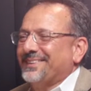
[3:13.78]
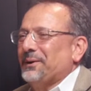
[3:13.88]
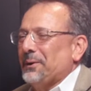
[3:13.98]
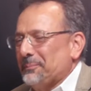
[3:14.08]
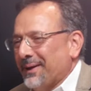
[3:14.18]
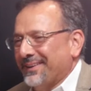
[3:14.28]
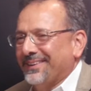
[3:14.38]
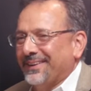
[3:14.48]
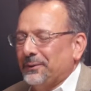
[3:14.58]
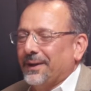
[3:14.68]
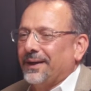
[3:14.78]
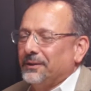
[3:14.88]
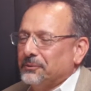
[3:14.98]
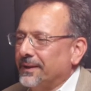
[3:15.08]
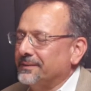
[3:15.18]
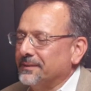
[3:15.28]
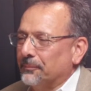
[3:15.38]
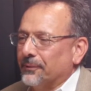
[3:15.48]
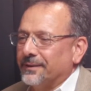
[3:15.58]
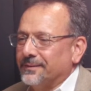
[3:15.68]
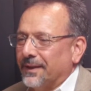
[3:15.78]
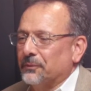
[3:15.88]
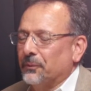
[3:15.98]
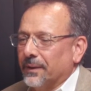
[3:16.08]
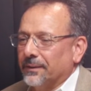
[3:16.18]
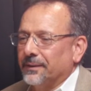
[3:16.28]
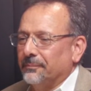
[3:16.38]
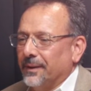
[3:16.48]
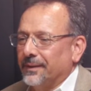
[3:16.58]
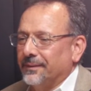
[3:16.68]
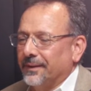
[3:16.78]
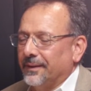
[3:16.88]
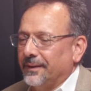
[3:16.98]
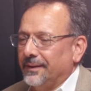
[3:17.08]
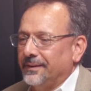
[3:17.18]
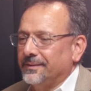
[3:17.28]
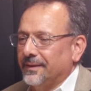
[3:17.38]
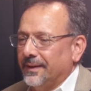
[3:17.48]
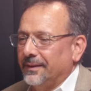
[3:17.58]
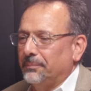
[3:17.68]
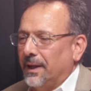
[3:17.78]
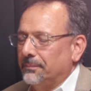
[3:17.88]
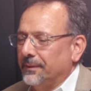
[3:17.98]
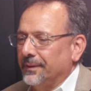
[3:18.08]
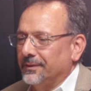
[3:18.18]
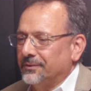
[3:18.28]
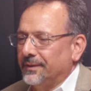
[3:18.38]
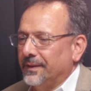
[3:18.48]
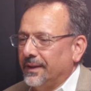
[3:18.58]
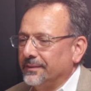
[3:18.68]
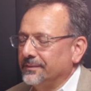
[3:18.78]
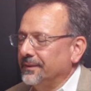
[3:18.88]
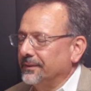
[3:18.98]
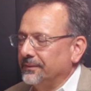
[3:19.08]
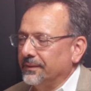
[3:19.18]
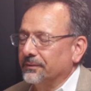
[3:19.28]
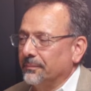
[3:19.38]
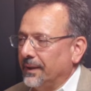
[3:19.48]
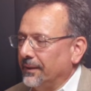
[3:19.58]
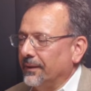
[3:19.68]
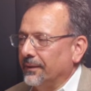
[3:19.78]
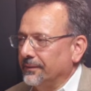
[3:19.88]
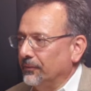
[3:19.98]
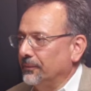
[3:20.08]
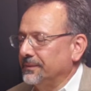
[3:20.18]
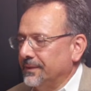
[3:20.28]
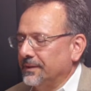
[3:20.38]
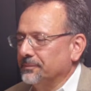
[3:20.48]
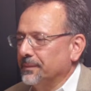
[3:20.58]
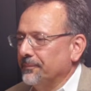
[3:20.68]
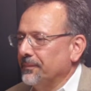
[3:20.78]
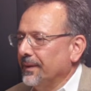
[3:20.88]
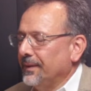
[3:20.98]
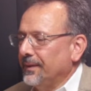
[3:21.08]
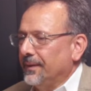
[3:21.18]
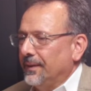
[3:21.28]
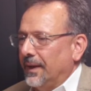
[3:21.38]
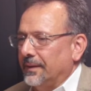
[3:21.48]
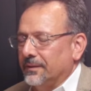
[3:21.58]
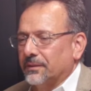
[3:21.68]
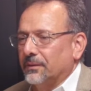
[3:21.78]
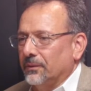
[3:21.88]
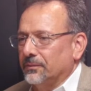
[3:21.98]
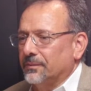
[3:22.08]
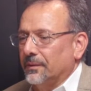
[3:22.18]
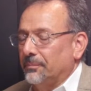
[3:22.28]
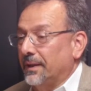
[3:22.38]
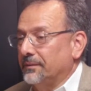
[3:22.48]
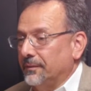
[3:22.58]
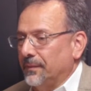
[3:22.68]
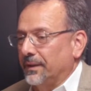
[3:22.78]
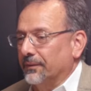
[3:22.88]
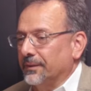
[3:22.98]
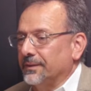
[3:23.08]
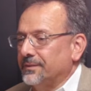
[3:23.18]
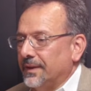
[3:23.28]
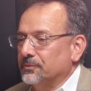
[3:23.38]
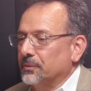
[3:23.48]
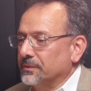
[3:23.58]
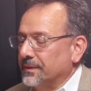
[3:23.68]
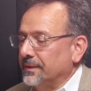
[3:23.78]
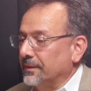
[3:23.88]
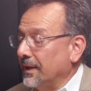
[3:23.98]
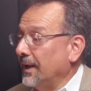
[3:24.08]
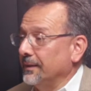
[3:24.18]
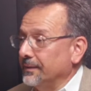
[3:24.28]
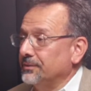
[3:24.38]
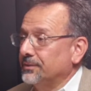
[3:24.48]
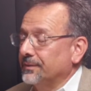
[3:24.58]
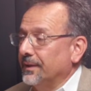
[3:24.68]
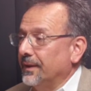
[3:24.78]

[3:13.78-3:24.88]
talk, but okay, I'll try to summarize that quickly. But it is a population that is near and dear to my heart and always has been. I guess it goes back to my earliest days. Was in college.